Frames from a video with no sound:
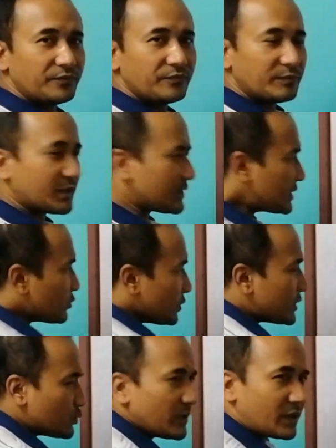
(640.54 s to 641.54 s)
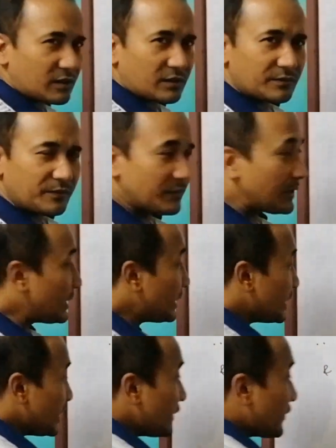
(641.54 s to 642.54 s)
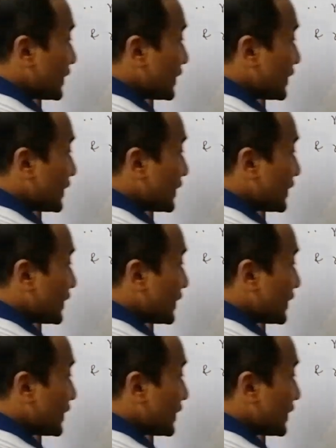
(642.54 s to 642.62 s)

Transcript: because it's weaker. If it